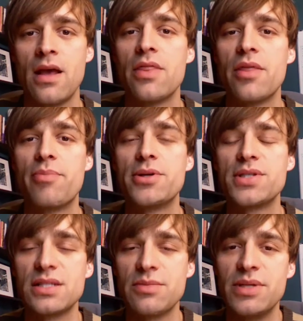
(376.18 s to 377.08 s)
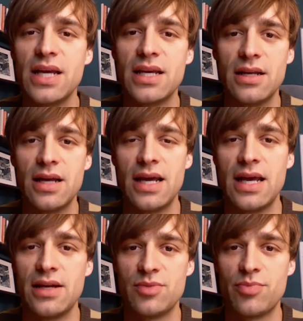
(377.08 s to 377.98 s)
The person that's going to be taking
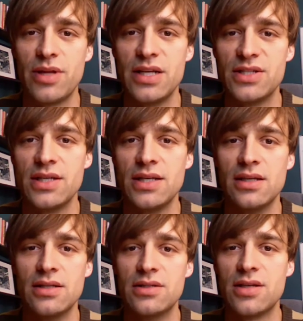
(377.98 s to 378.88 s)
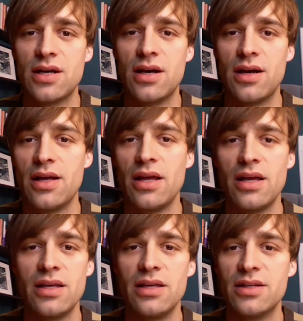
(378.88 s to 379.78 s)
Hannah's place is
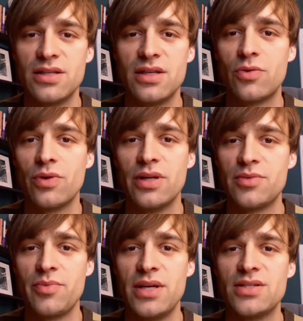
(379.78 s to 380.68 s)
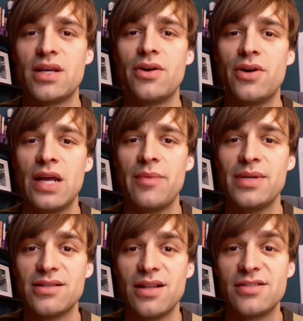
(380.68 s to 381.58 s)
equally as amazing, and her name
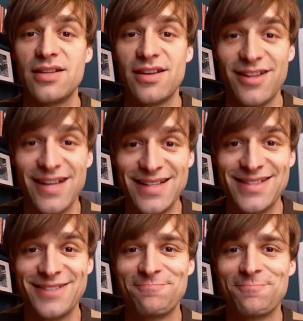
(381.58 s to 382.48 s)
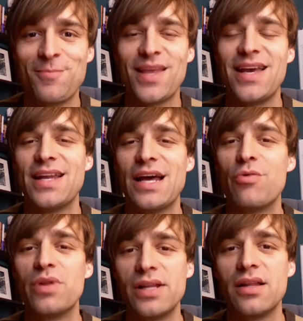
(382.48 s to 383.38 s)
is Leslie Nicolette. And I
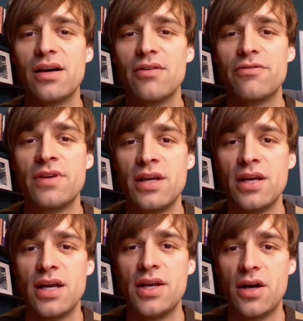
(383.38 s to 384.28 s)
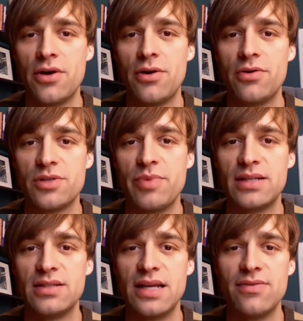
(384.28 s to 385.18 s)
really love and honor and
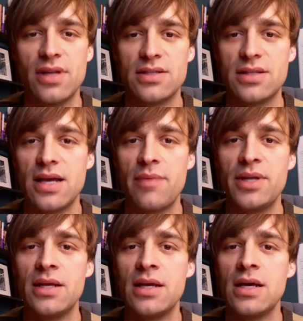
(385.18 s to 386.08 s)
respect Dave and Leslie. I mean,